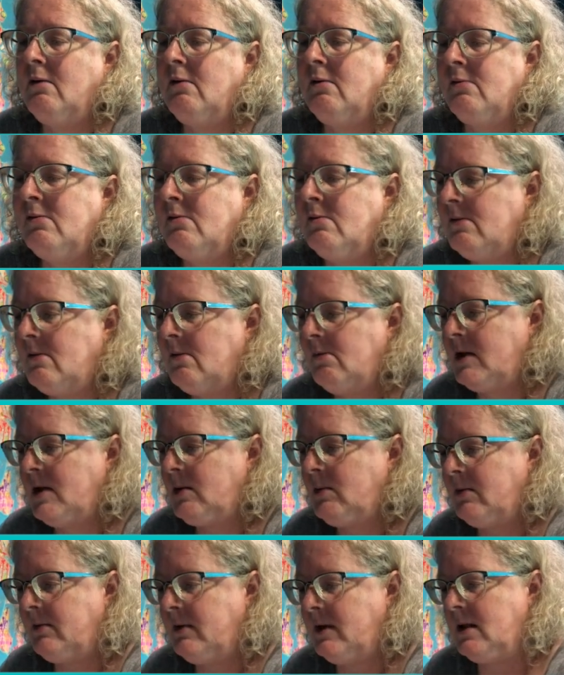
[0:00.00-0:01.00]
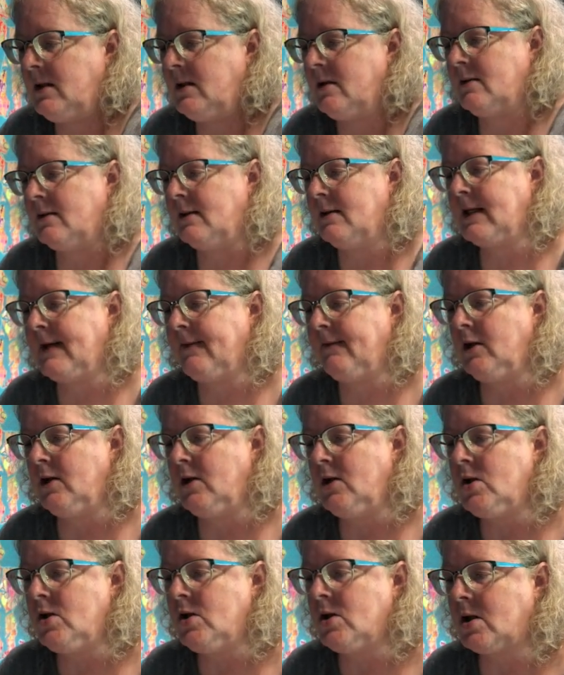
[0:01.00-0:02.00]
I wonder where it is. Let's have a
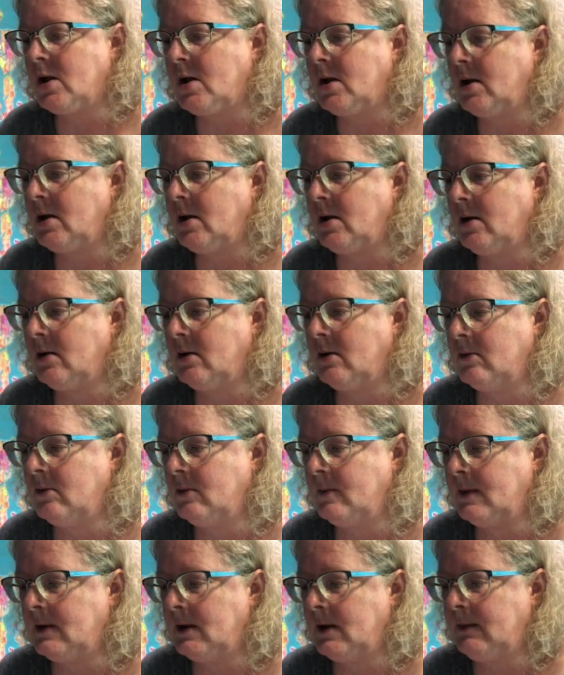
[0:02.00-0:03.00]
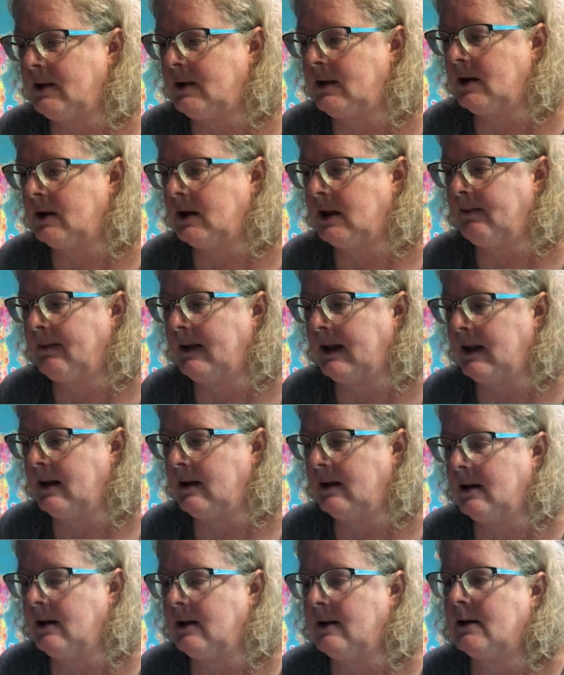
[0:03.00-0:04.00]
look. Oops, let me tuck that back in
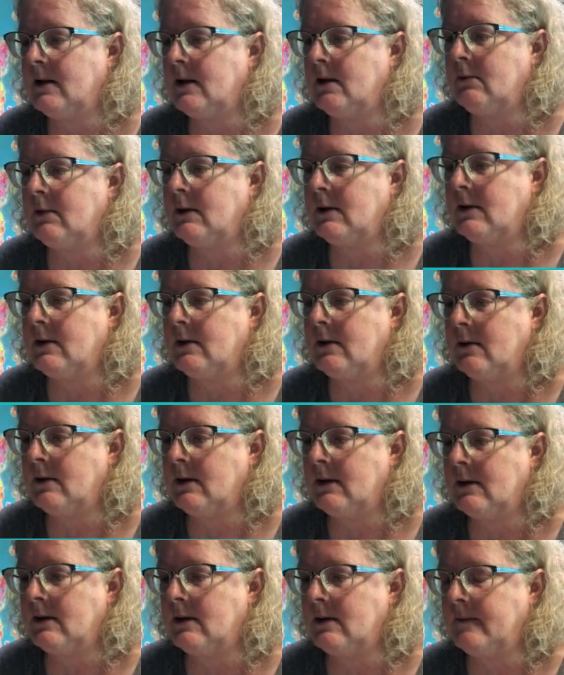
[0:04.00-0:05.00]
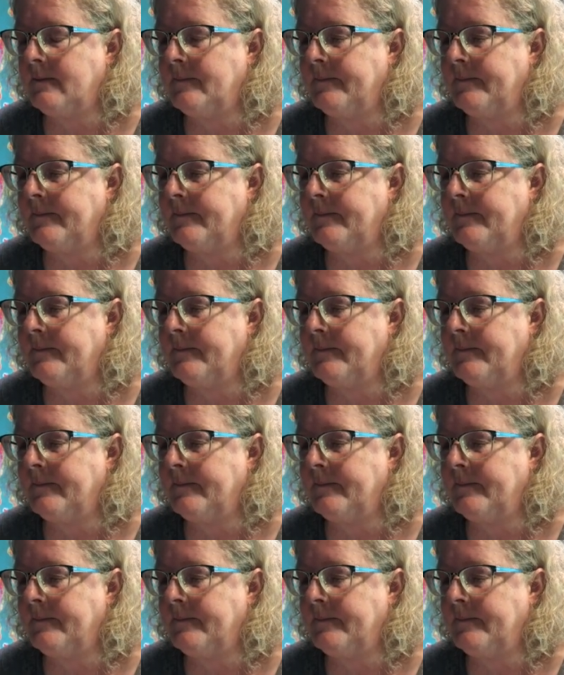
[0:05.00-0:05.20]
there so it's nice and...